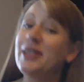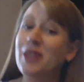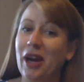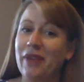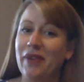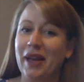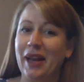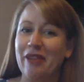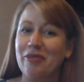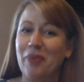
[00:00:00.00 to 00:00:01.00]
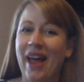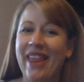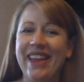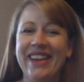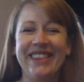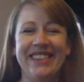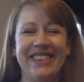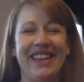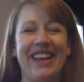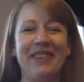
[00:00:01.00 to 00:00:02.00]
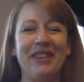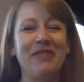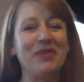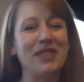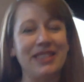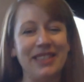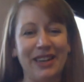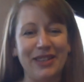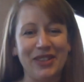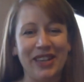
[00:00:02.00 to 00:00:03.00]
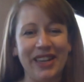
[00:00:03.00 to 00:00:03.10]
if I get out of breath. That kind of comes with the territory.